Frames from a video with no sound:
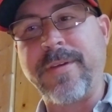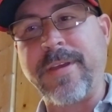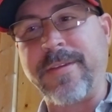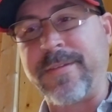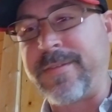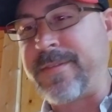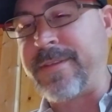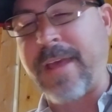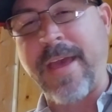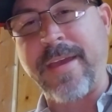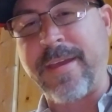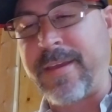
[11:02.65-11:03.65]

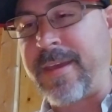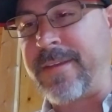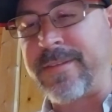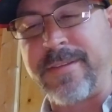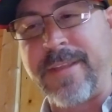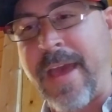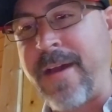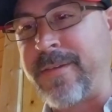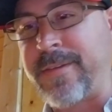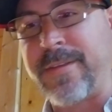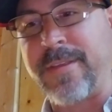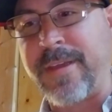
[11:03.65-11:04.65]
It gets down
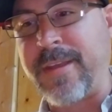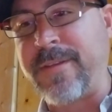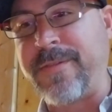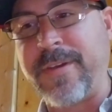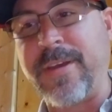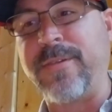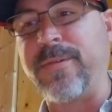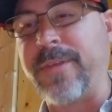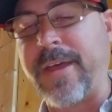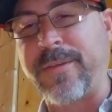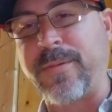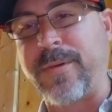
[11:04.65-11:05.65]
to the individual.
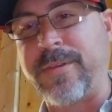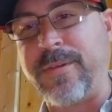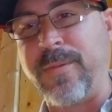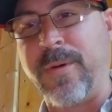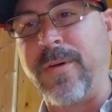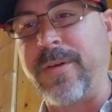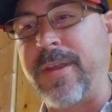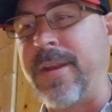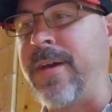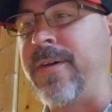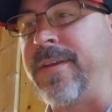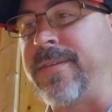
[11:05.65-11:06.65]
That's what you want.
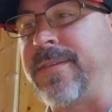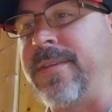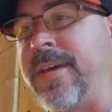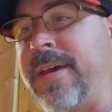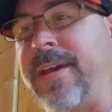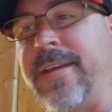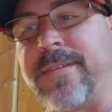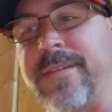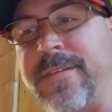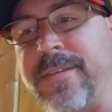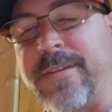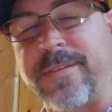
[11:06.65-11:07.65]
It's
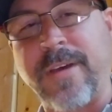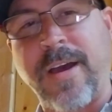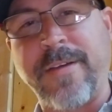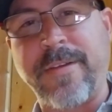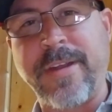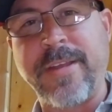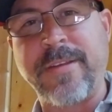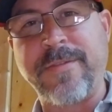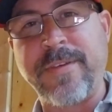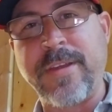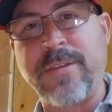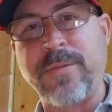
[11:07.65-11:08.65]
the sovereign
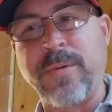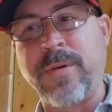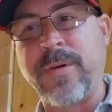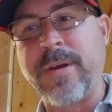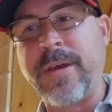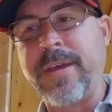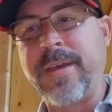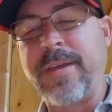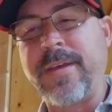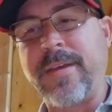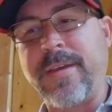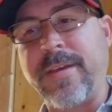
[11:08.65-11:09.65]
individual
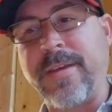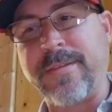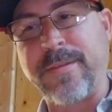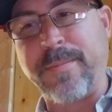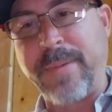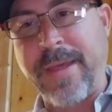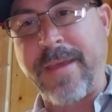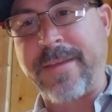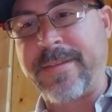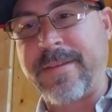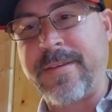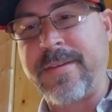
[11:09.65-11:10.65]
is the best.